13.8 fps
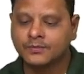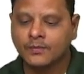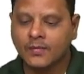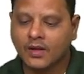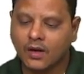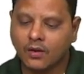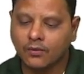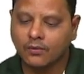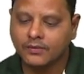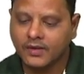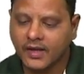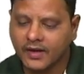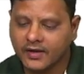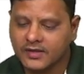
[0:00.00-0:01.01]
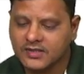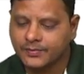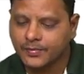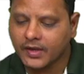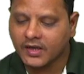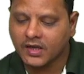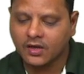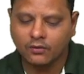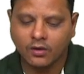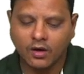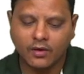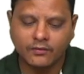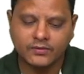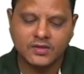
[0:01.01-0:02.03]
Now irrespective
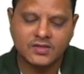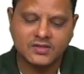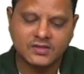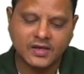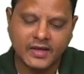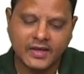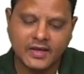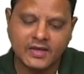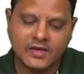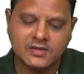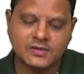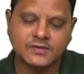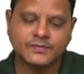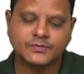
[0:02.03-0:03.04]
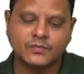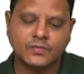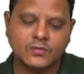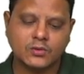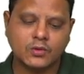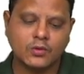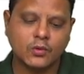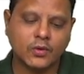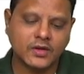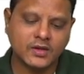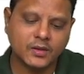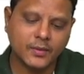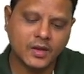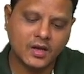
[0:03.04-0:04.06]
of the size. So what is the
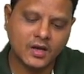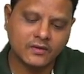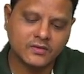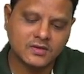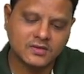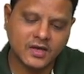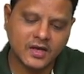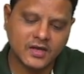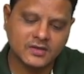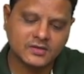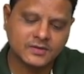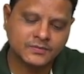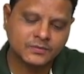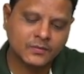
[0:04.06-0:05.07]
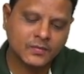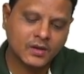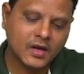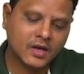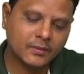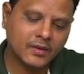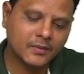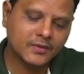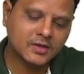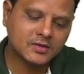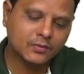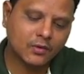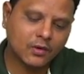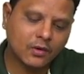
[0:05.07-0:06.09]
meaning of the size? It may be a
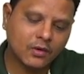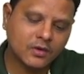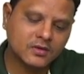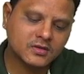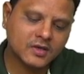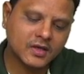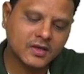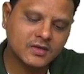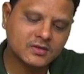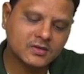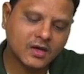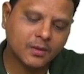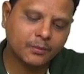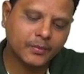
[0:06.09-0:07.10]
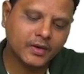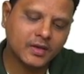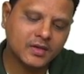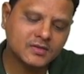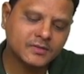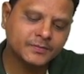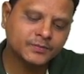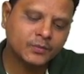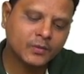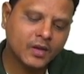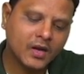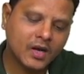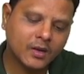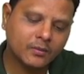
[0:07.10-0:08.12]
small size companies,
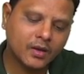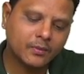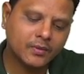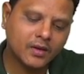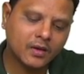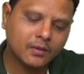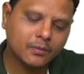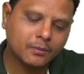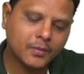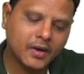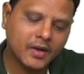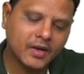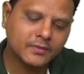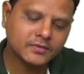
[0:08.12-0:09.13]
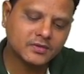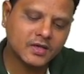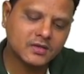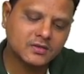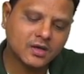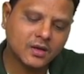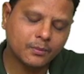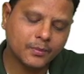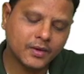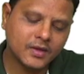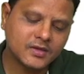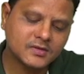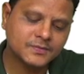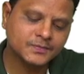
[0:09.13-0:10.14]
it may be a medium size
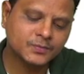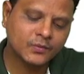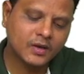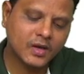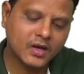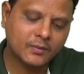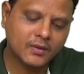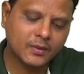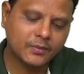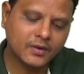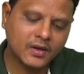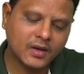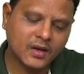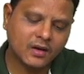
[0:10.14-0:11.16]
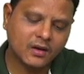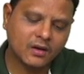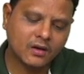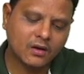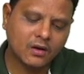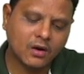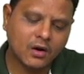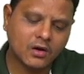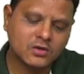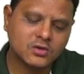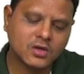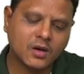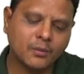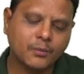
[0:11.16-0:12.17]
companies, it may be a large
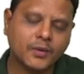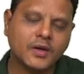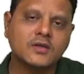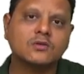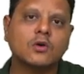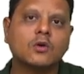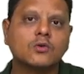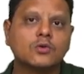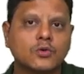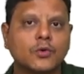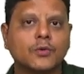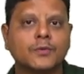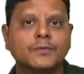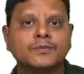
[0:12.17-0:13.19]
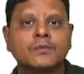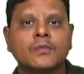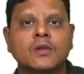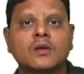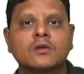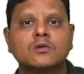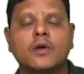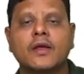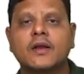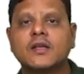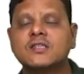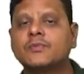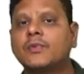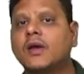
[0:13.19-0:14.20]
companies also. So
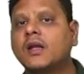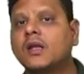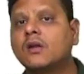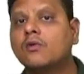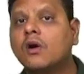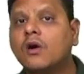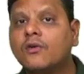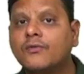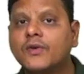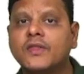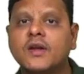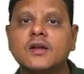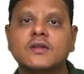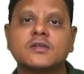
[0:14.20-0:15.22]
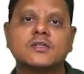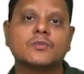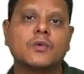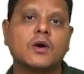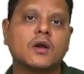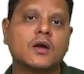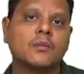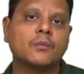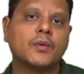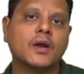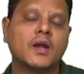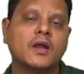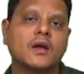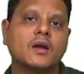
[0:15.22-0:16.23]
irrespective of whether it is a small
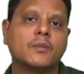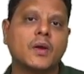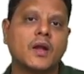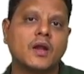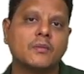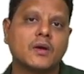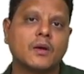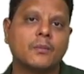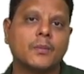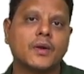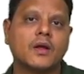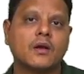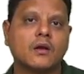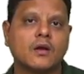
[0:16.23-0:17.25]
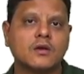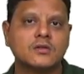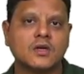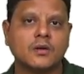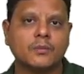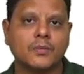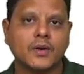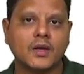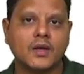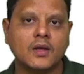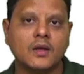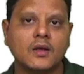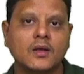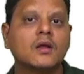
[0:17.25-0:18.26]
company or a medium company or a large
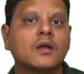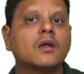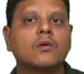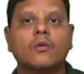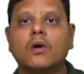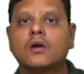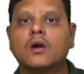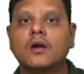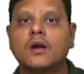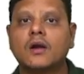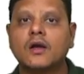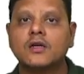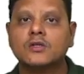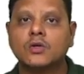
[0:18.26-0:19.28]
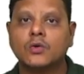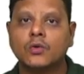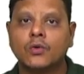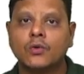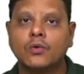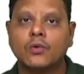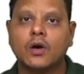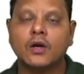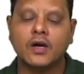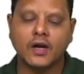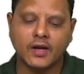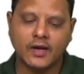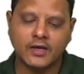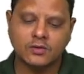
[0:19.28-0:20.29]
company, what auditor has to do? Auditor
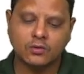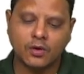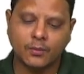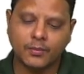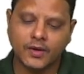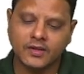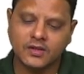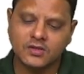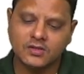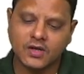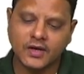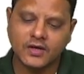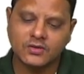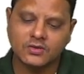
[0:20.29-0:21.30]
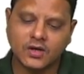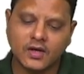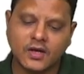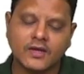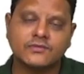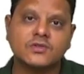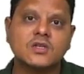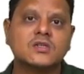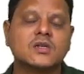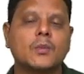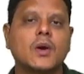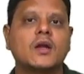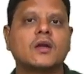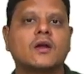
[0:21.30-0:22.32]
has to apply the standards auditing.
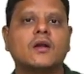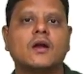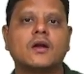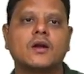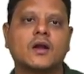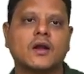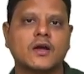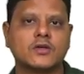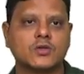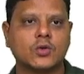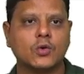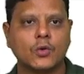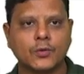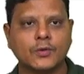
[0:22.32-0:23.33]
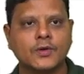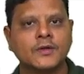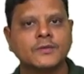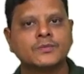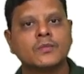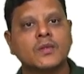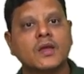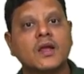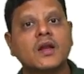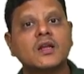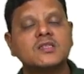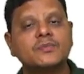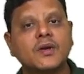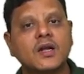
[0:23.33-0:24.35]
Systematically auditor has to do.
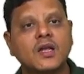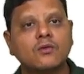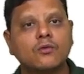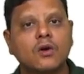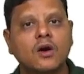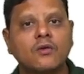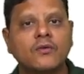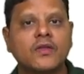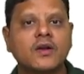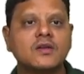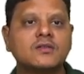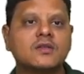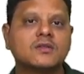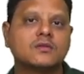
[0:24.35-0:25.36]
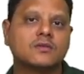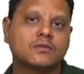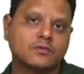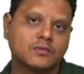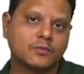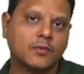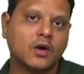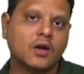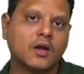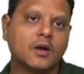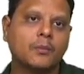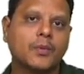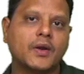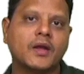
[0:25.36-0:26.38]
Irrespective of whether it is a small
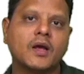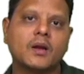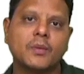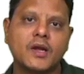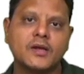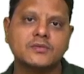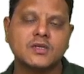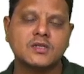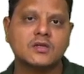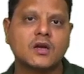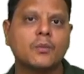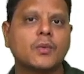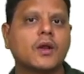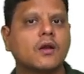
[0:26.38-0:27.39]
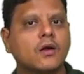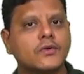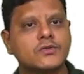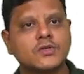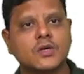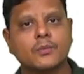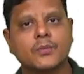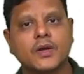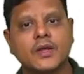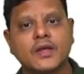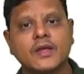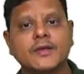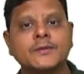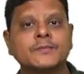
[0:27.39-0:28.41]
company or medium sized company or large
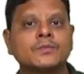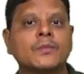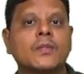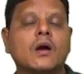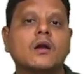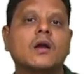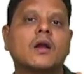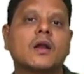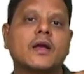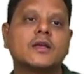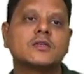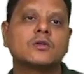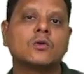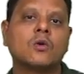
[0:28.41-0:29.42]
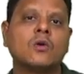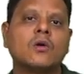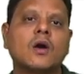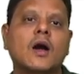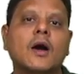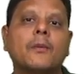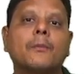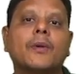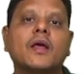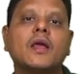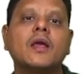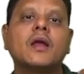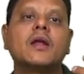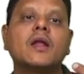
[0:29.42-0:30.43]
company, auditor has to apply
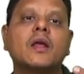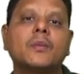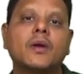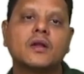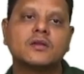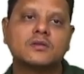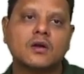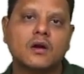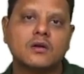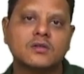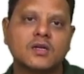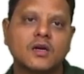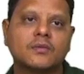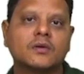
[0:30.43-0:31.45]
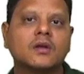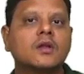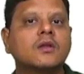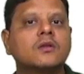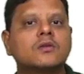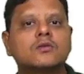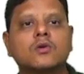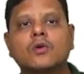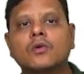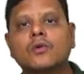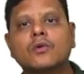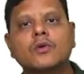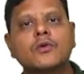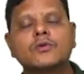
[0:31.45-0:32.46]
independence concept. So
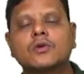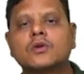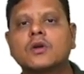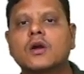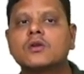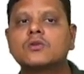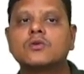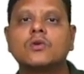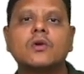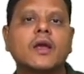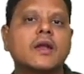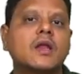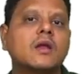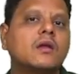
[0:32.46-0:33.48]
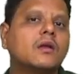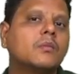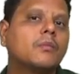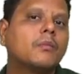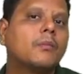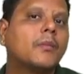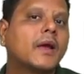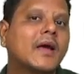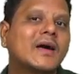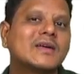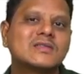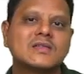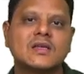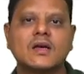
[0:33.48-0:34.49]
you should not show any
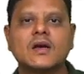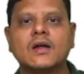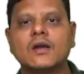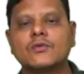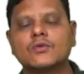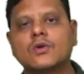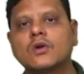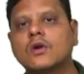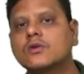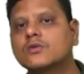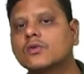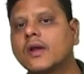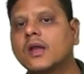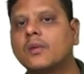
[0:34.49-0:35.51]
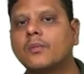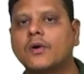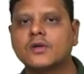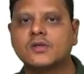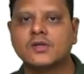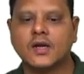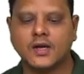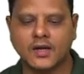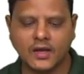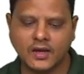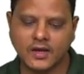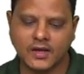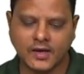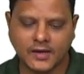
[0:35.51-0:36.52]
bias here, you should not show any partiality here.